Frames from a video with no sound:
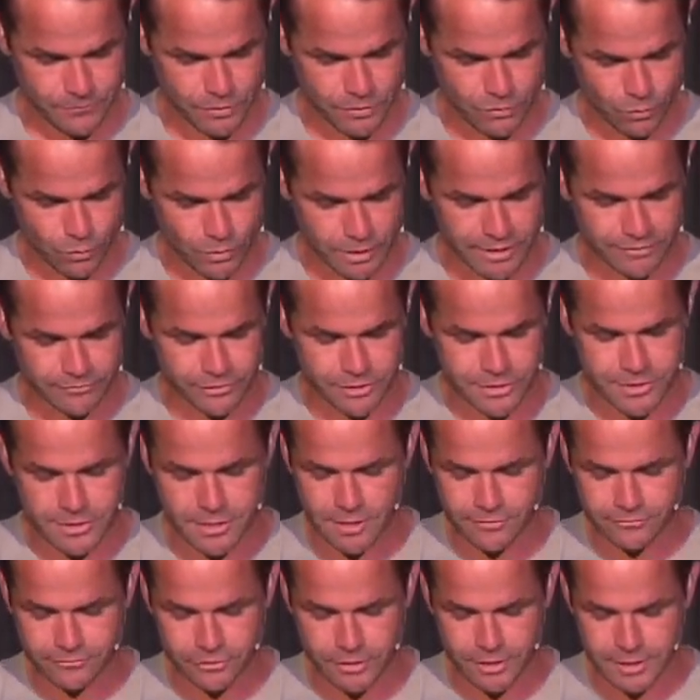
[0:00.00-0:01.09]
Whatever
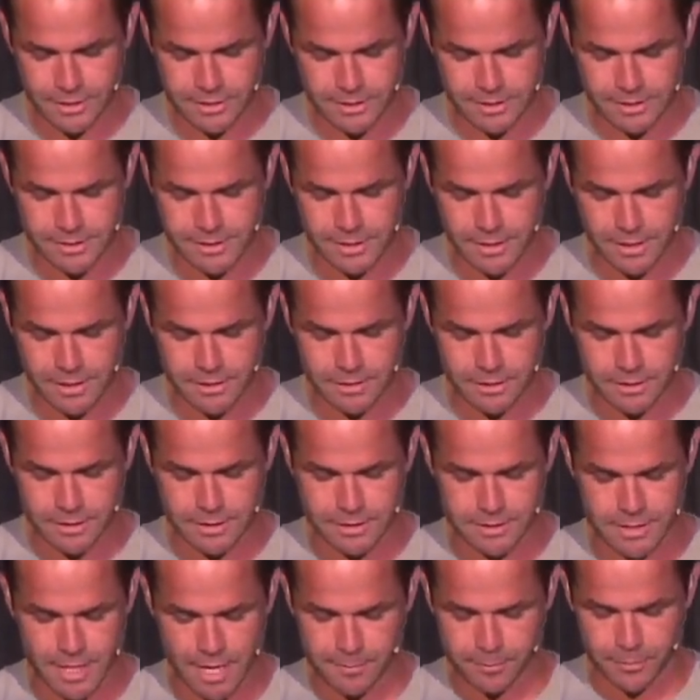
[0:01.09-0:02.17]
sufferings, he says, a
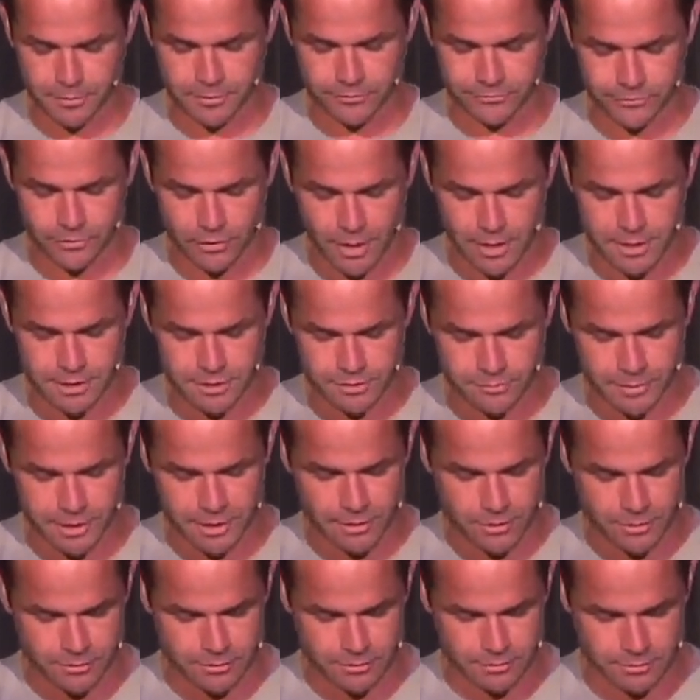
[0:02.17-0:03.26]
disciple of Christ may
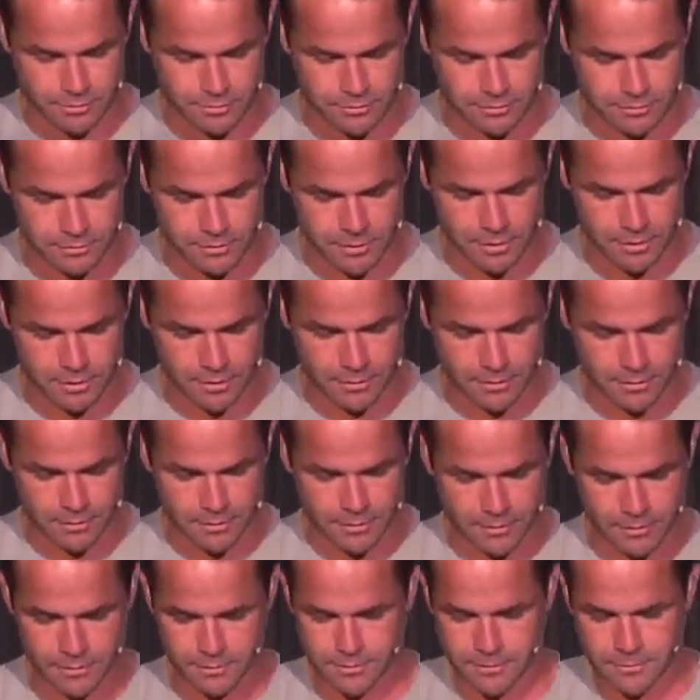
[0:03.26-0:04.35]
go through,
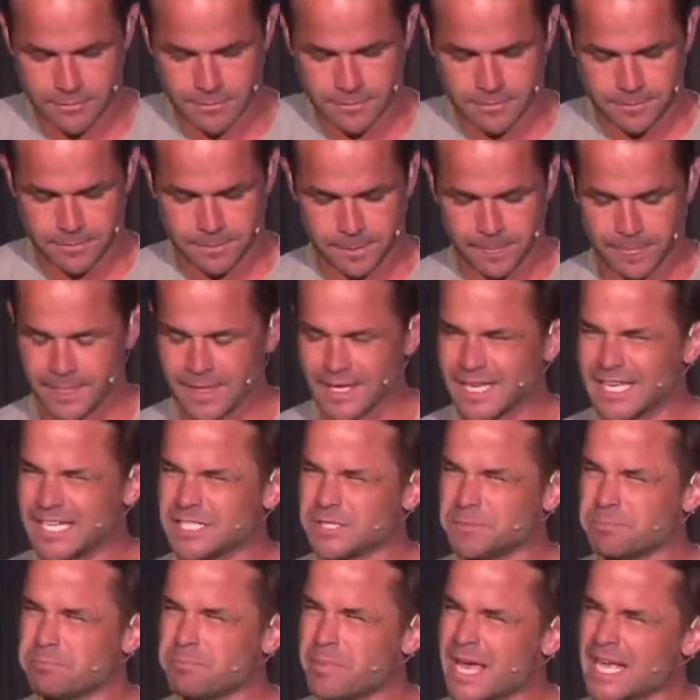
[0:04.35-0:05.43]
his
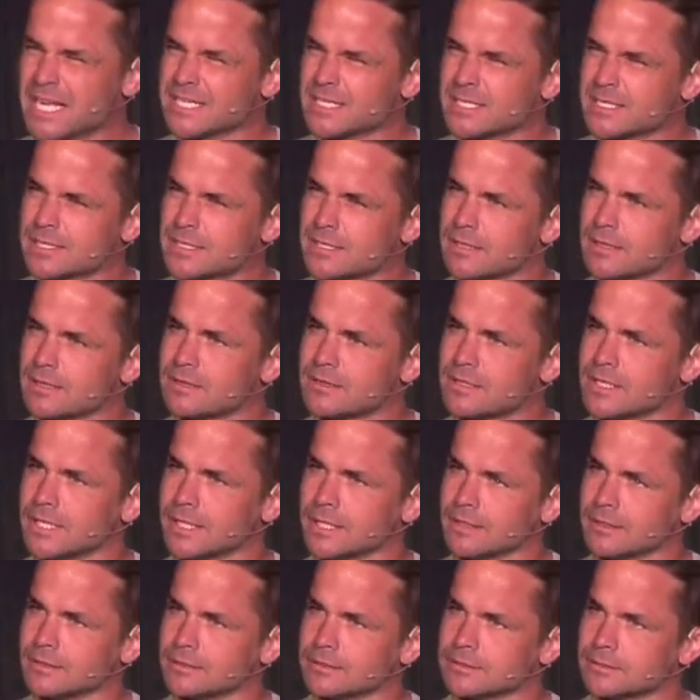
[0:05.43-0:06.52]
best
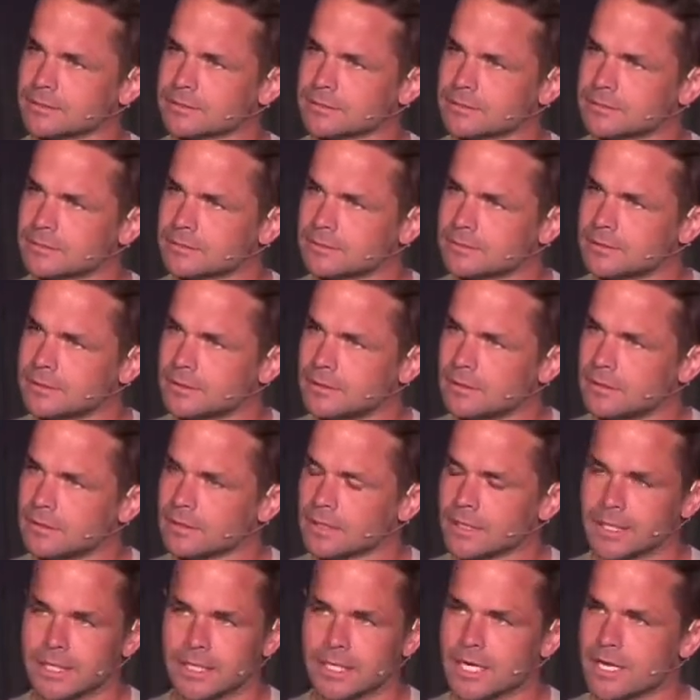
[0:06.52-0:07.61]
things
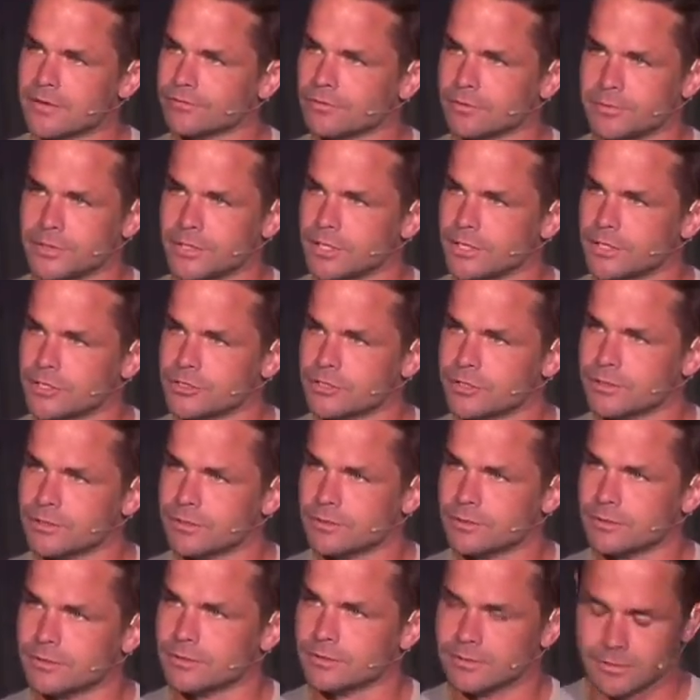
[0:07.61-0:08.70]
can never be injured.
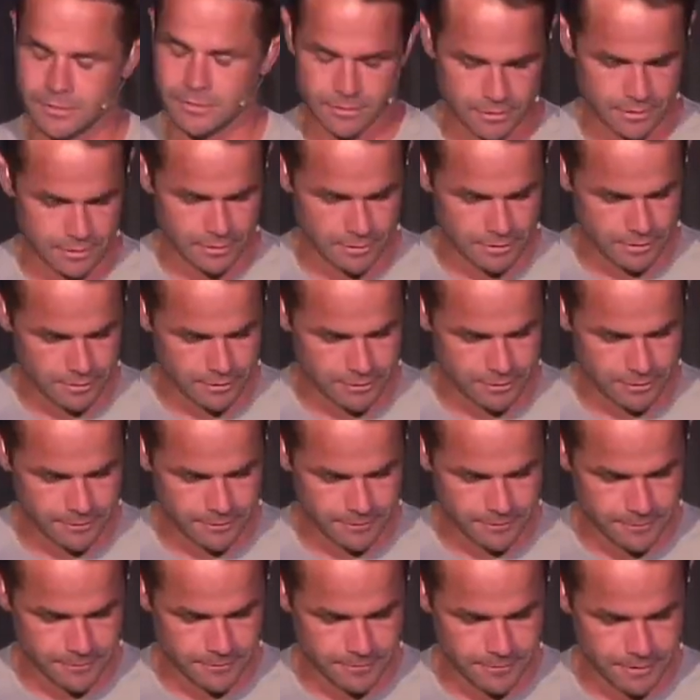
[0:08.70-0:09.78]

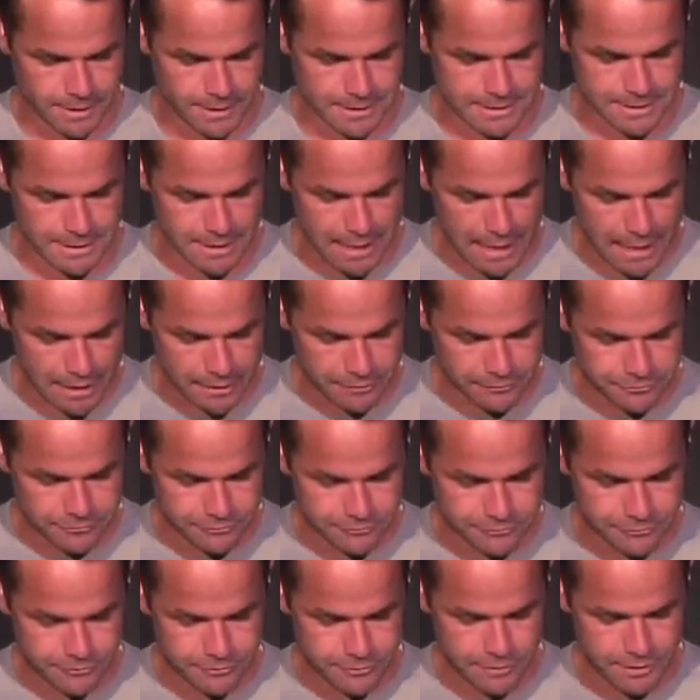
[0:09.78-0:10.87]
His
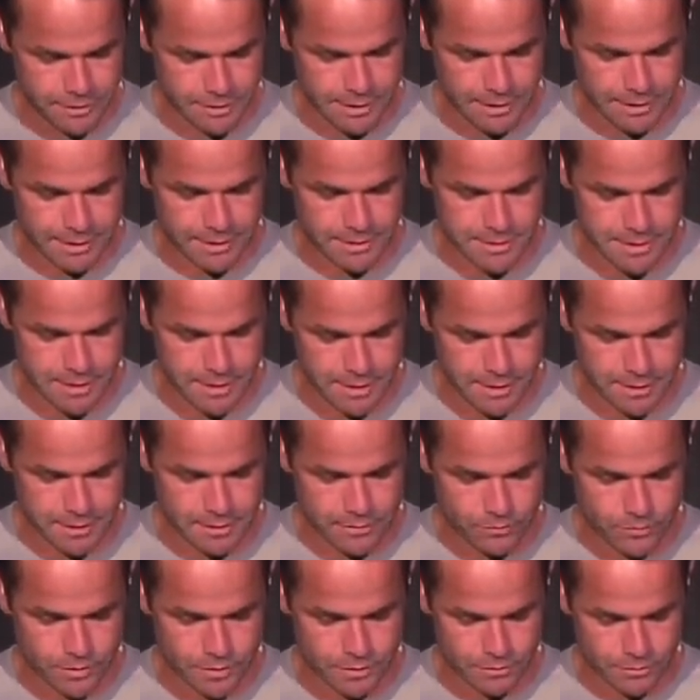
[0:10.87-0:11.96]
life is
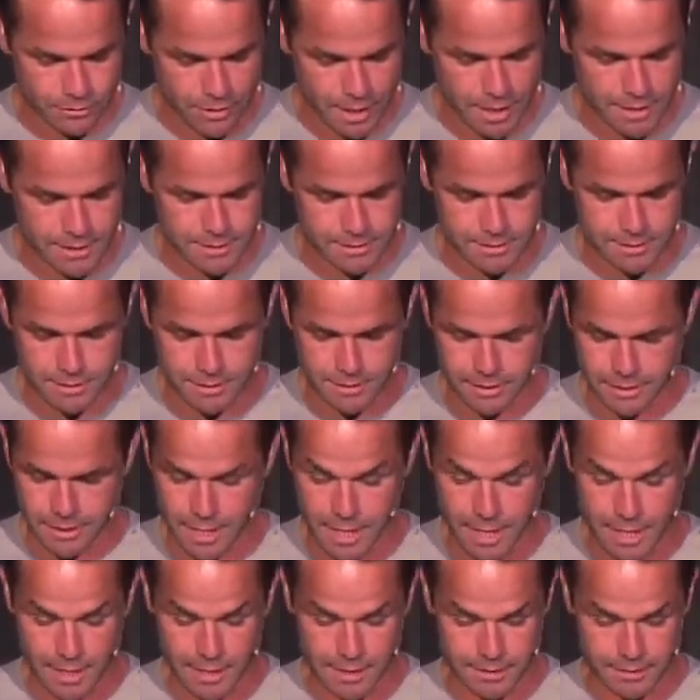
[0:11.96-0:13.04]
hidden with Christ and
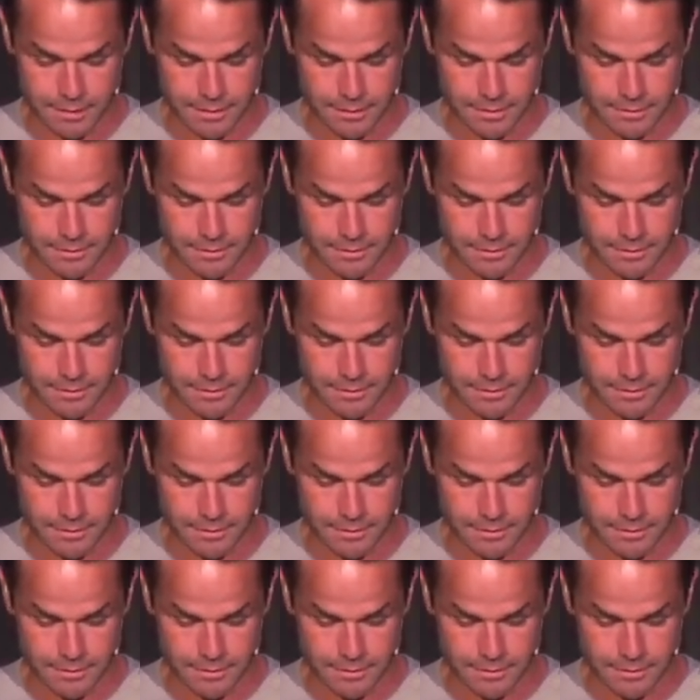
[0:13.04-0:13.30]
God.